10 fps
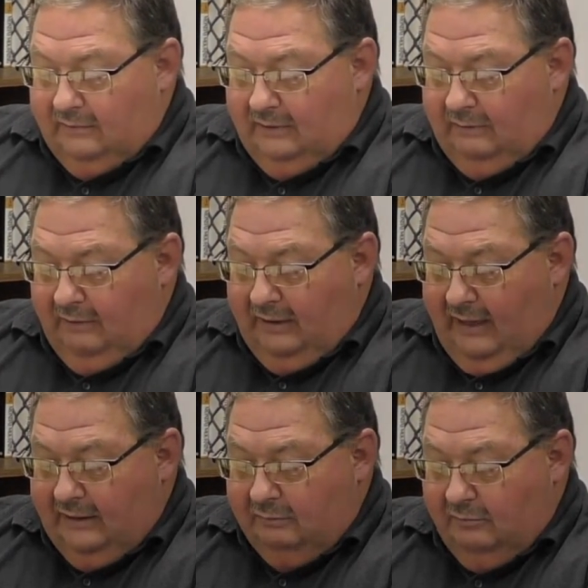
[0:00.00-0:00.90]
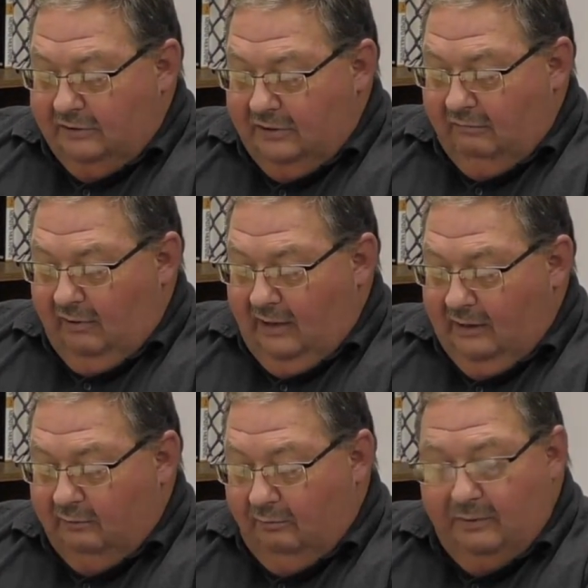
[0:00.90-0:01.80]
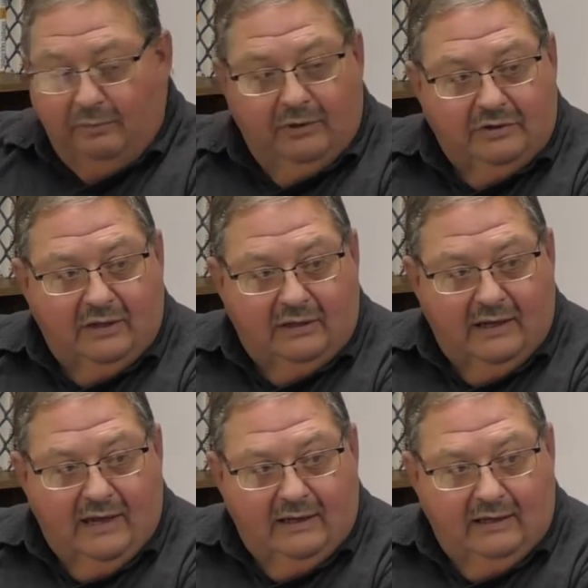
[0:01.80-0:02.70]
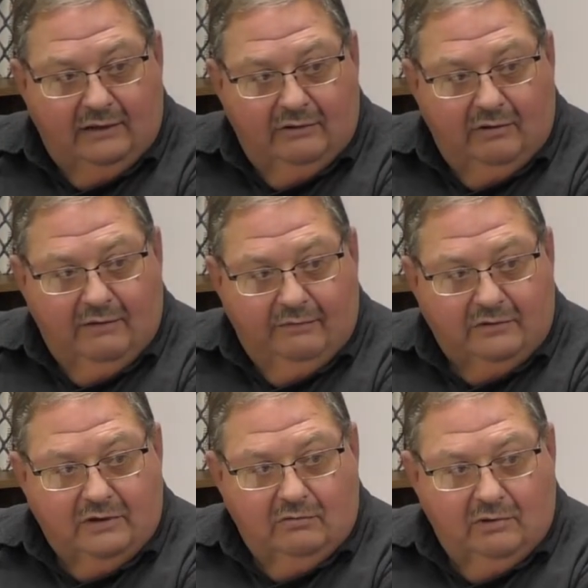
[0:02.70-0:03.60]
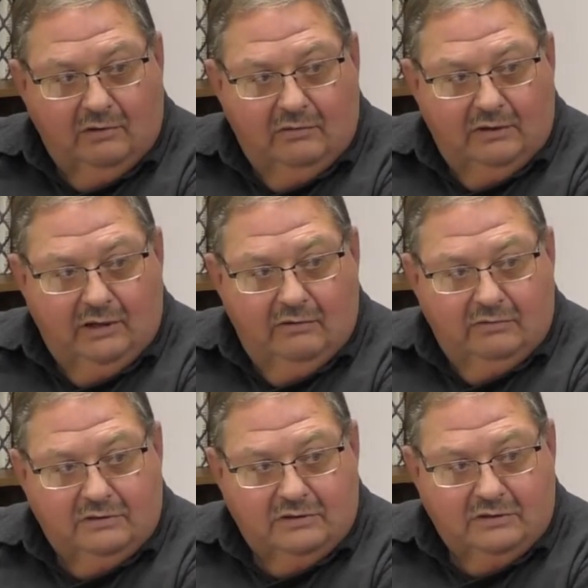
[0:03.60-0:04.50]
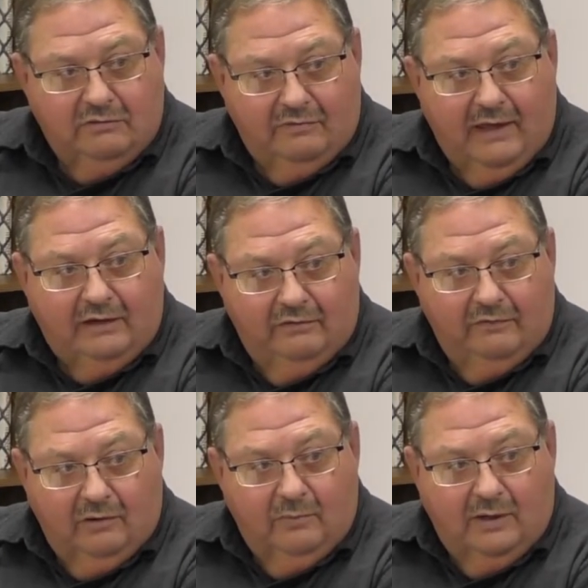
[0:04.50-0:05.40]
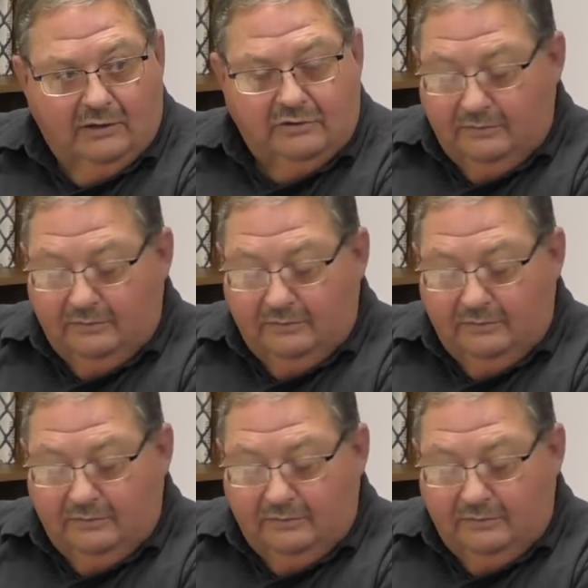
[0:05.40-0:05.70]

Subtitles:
And Wendy, I just want you to realize we appreciate that and your efforts don't go unnoticed. So thank you very much.